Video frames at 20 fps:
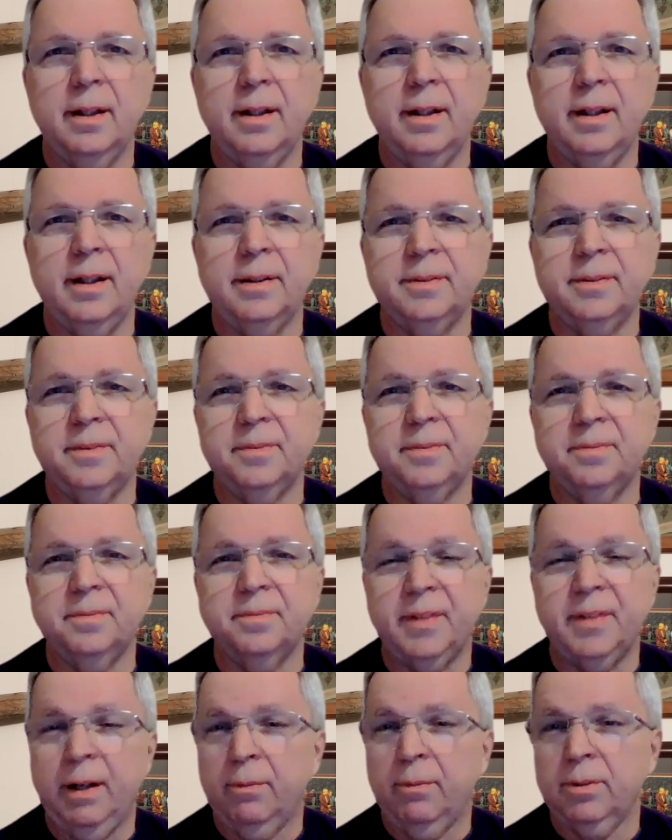and
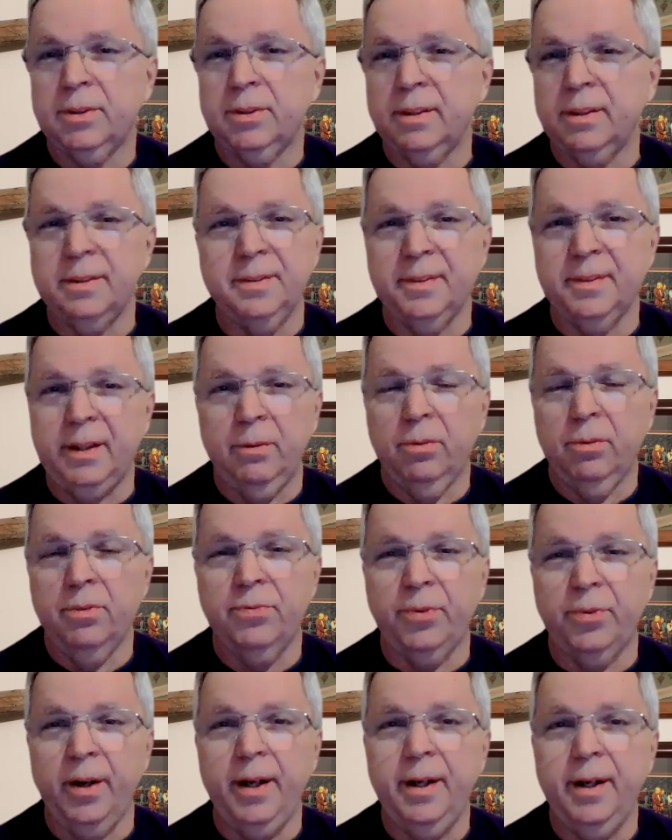they were they were
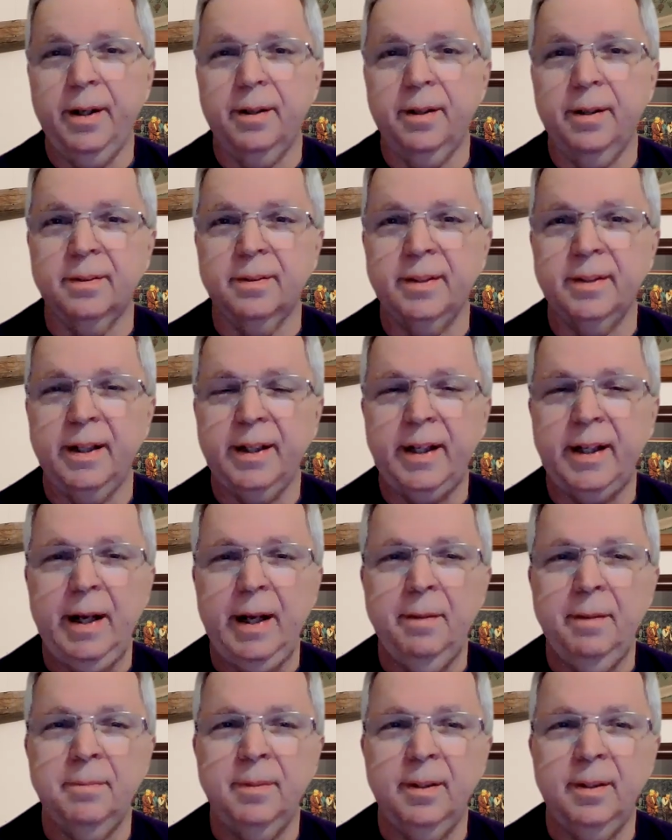afraid, and they
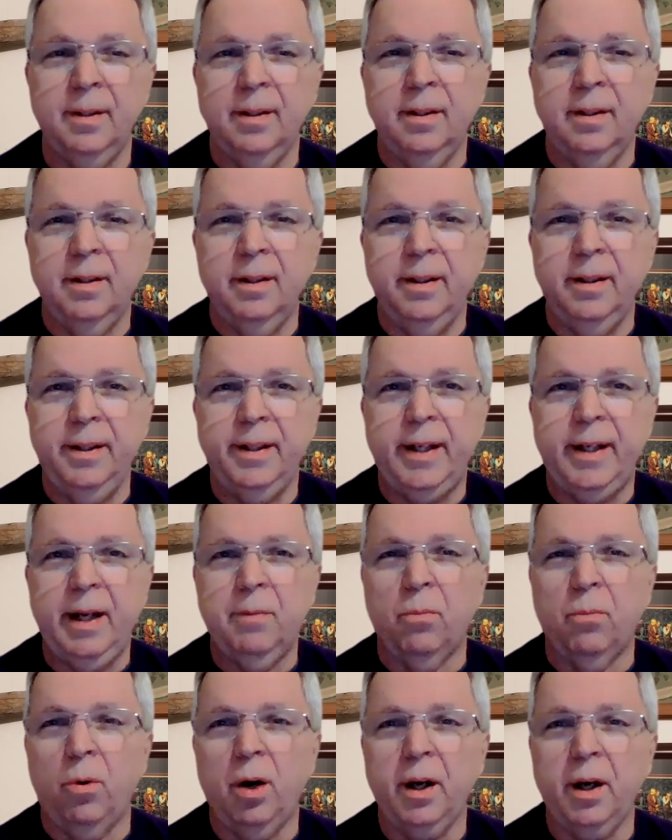came. He
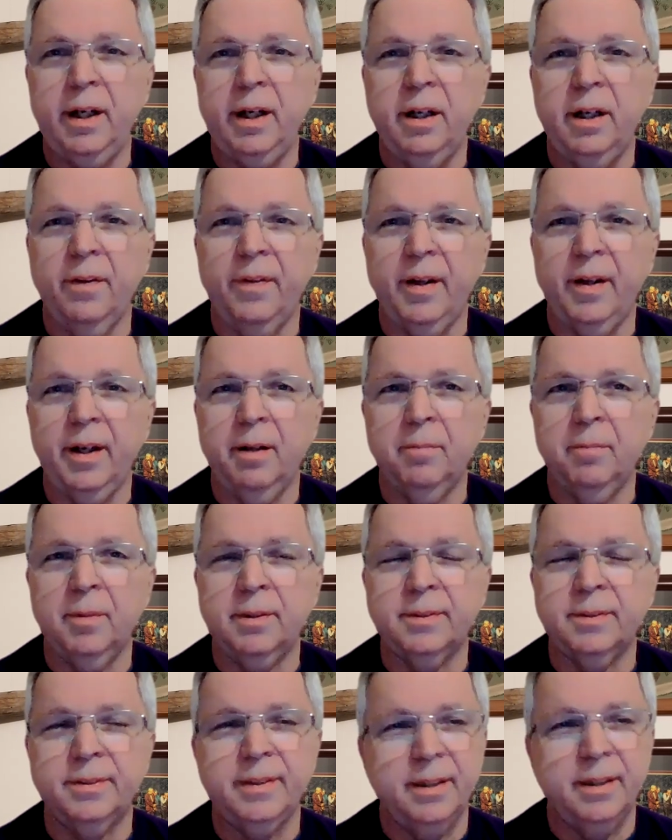came walking to them
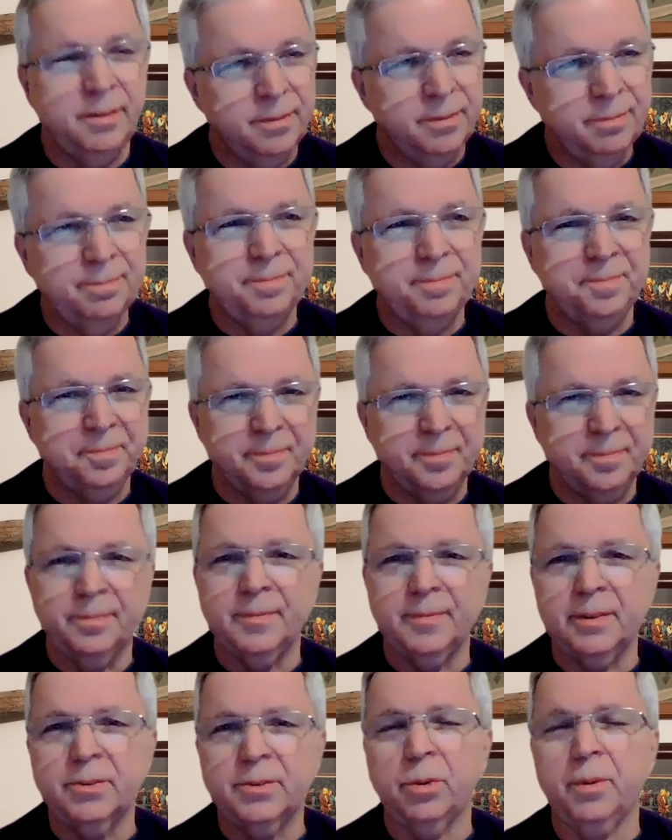and said,
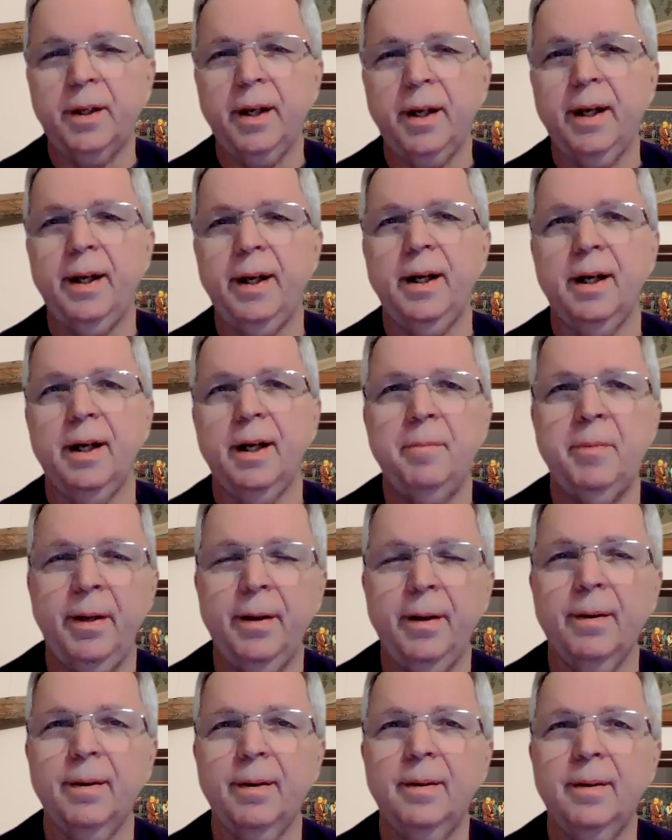"It's okay, I'm
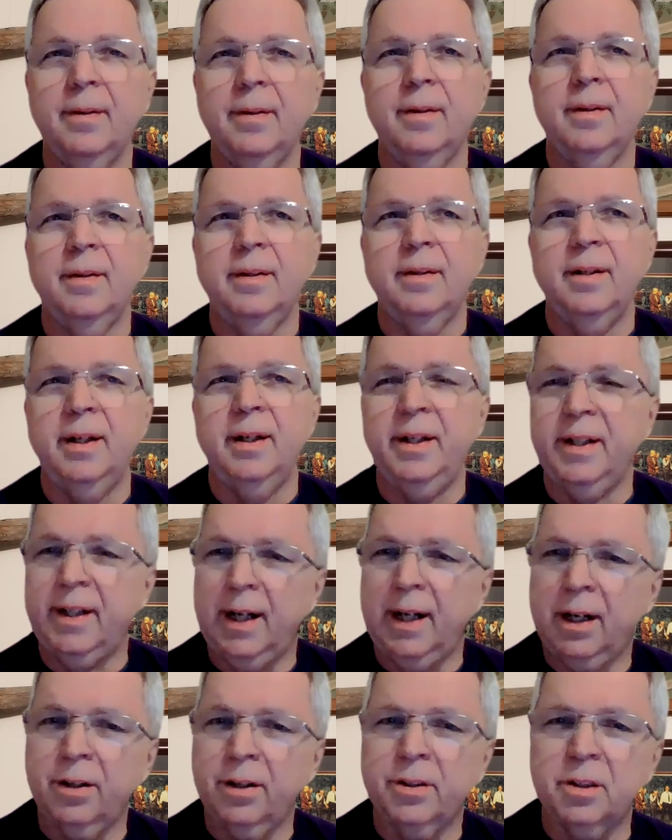here." And he
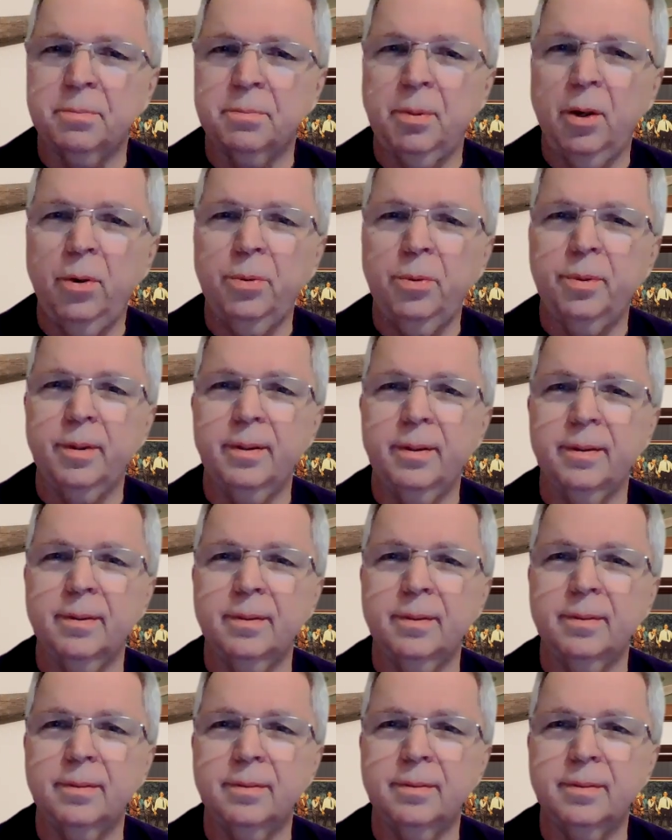got onto the boat,
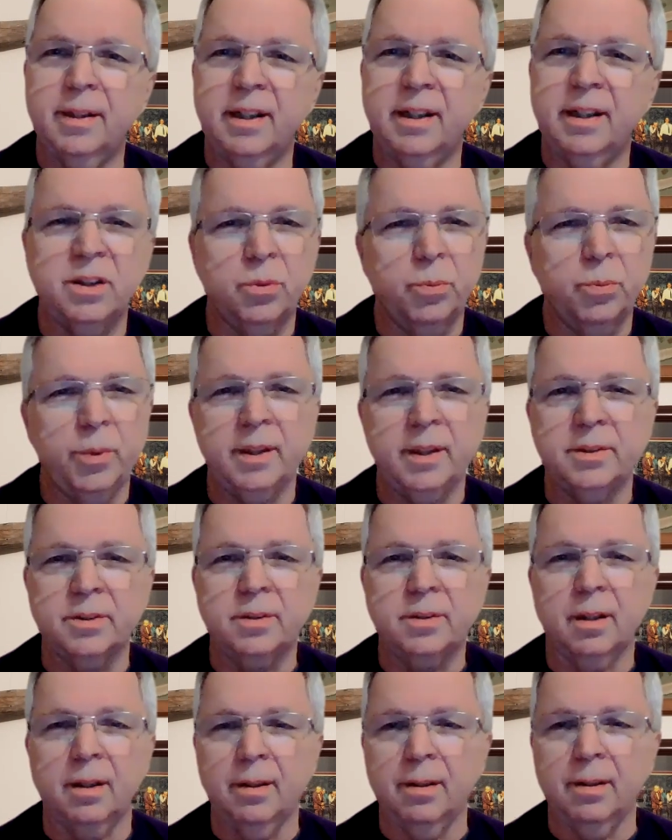and the
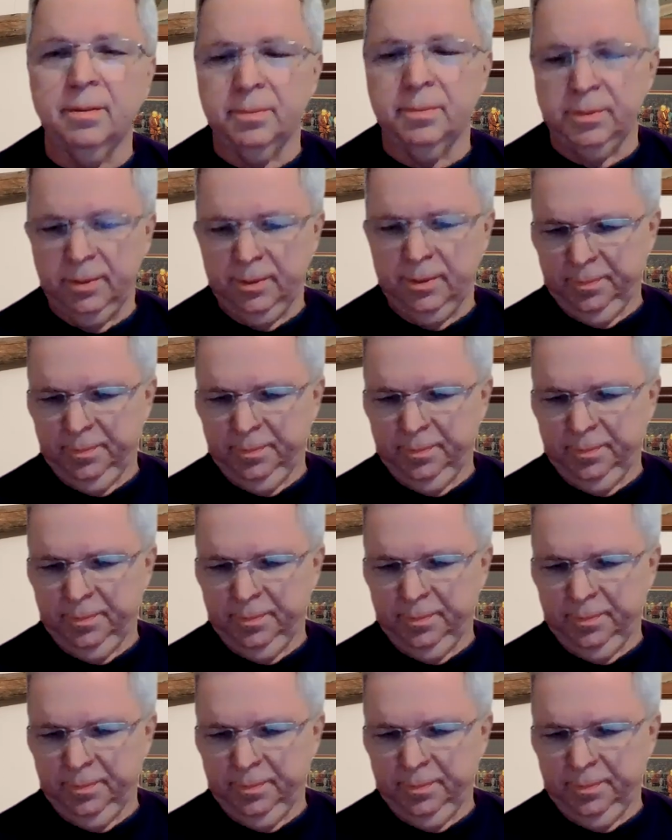winds calmed.